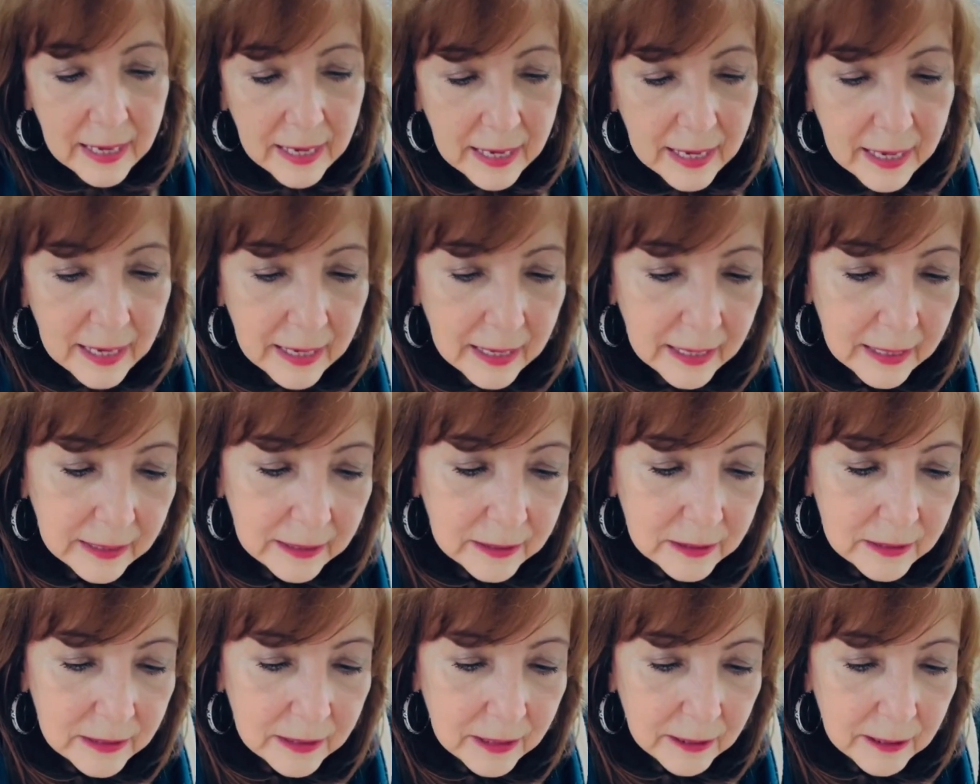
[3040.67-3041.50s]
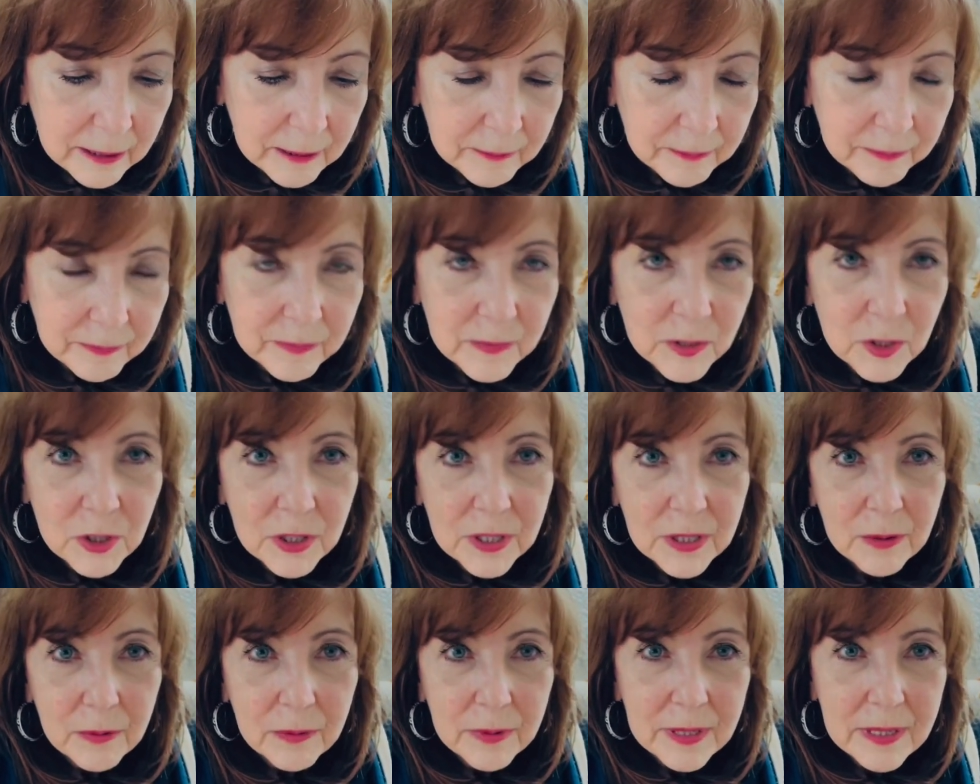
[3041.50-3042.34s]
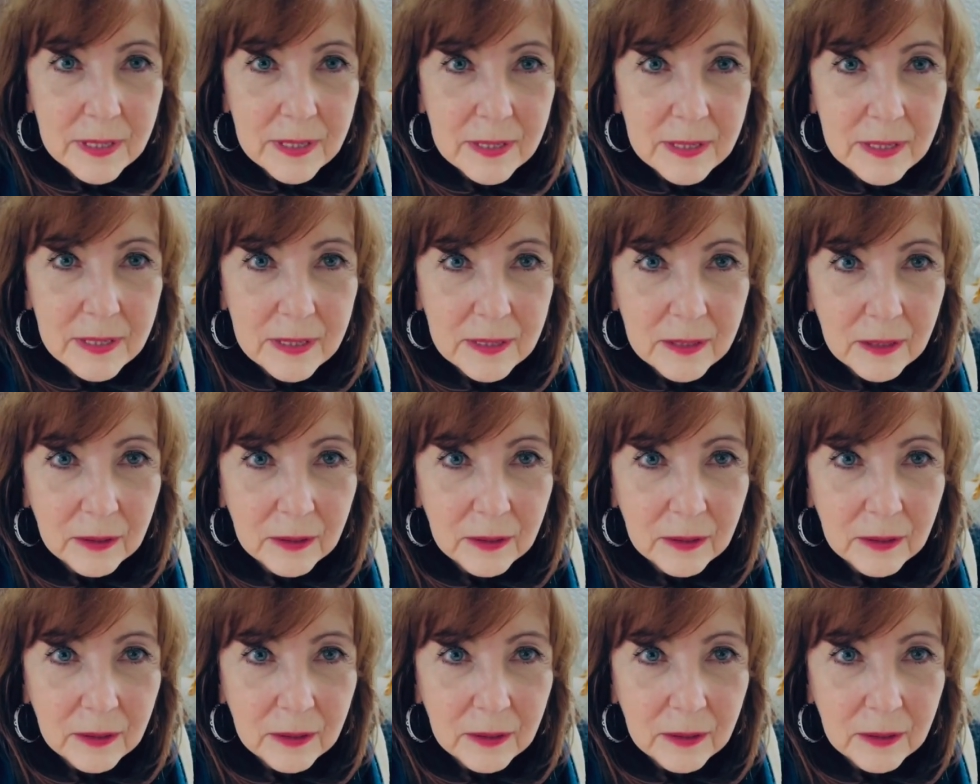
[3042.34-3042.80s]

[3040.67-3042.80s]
and um, she was